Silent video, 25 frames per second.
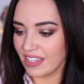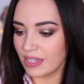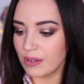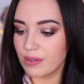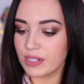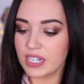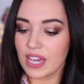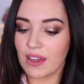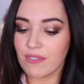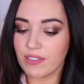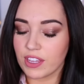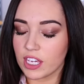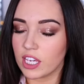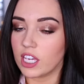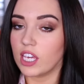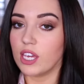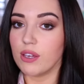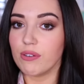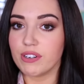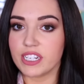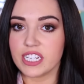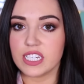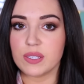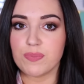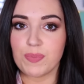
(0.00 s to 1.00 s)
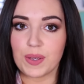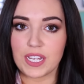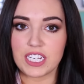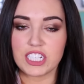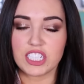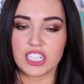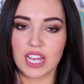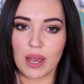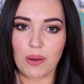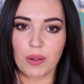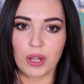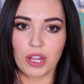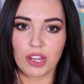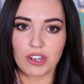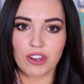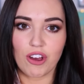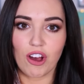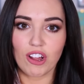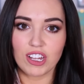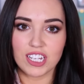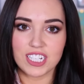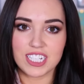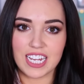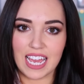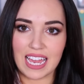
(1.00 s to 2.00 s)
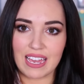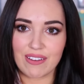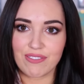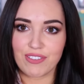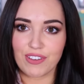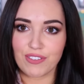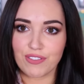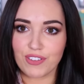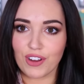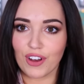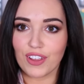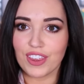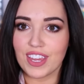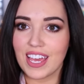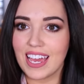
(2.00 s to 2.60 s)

You would have the cutest beach towel on holiday if you've got